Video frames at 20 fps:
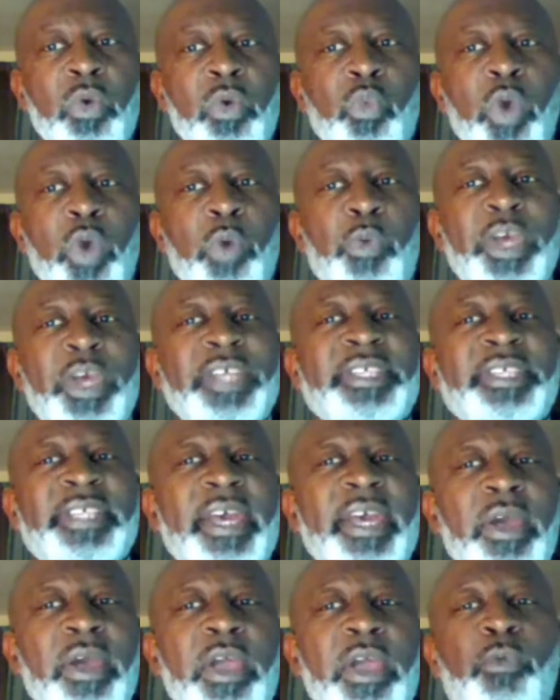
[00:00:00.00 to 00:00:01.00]
When we
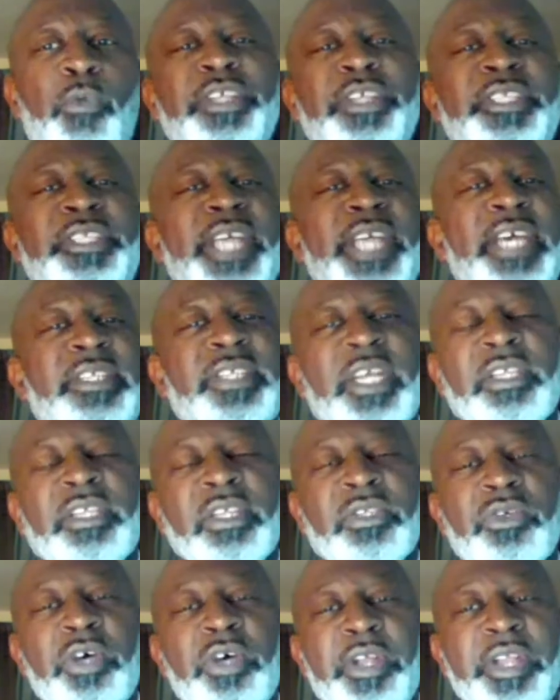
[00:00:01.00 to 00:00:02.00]
say if we say
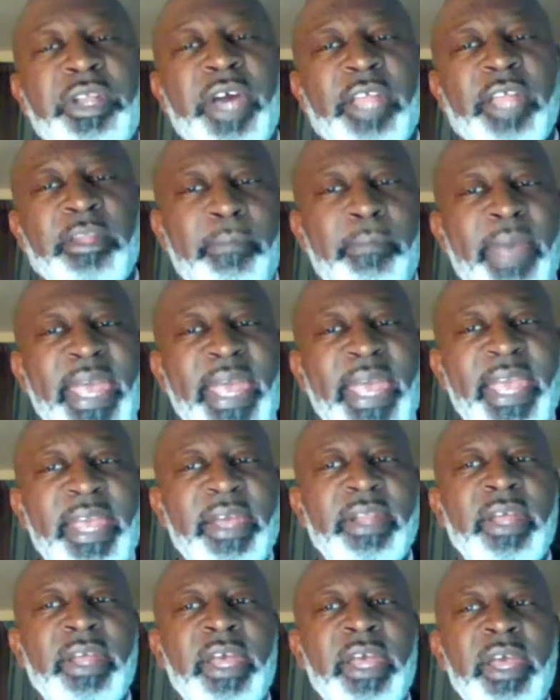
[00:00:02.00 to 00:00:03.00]
something to another
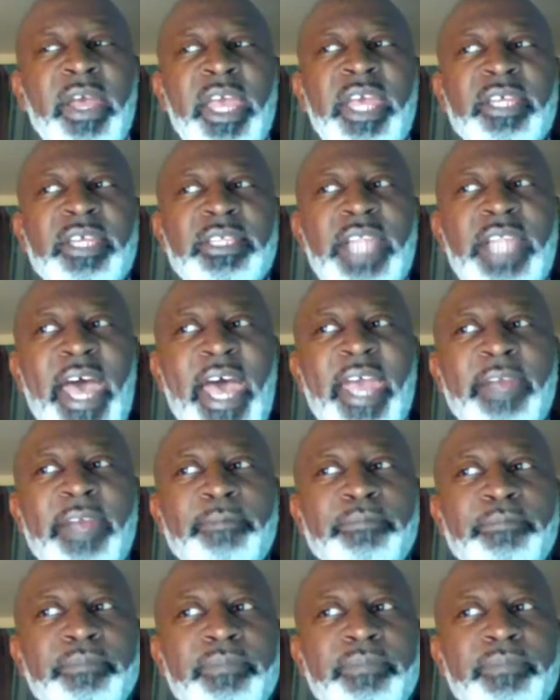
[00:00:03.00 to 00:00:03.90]
man, it's like